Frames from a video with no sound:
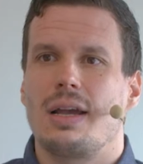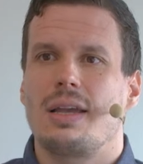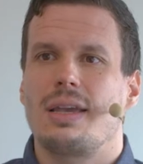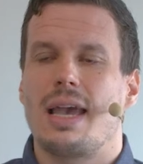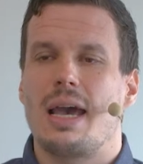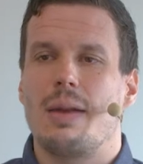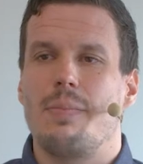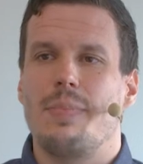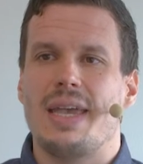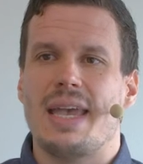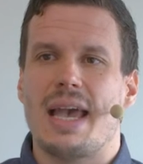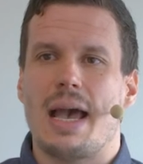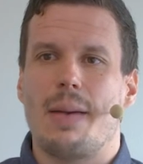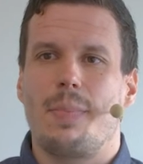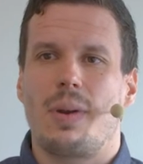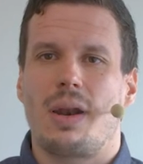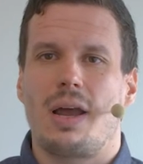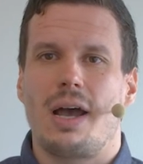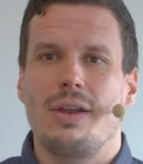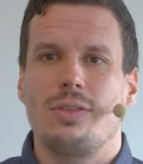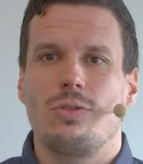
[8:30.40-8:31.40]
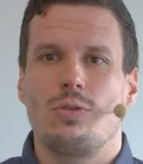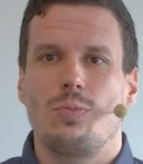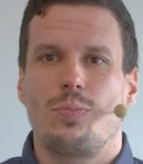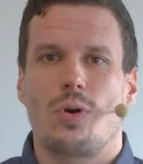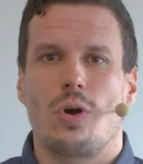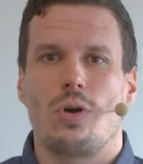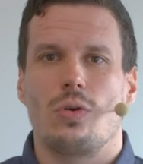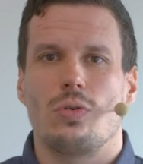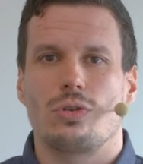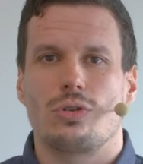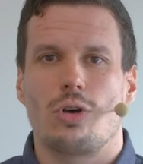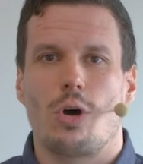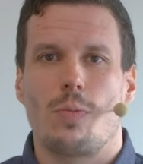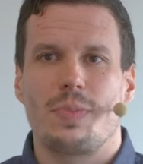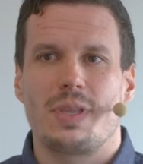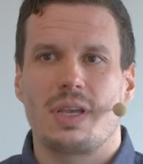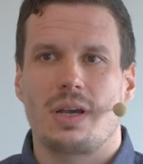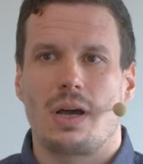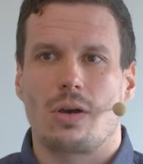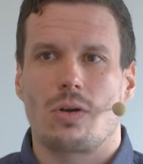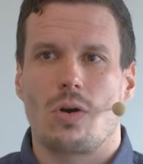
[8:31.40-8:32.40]
can be applied to produce
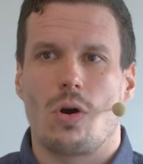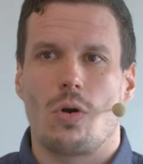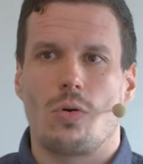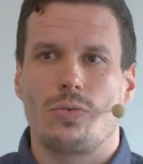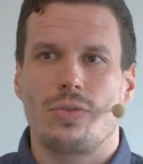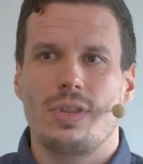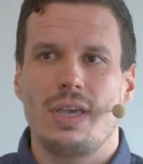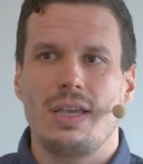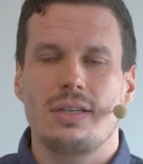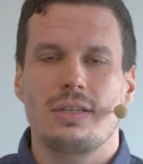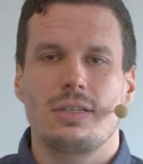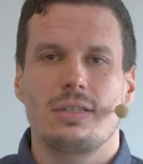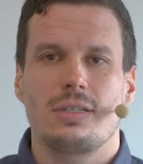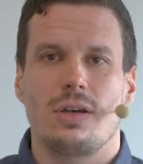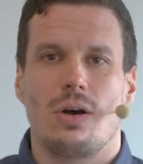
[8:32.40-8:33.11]
optical coatings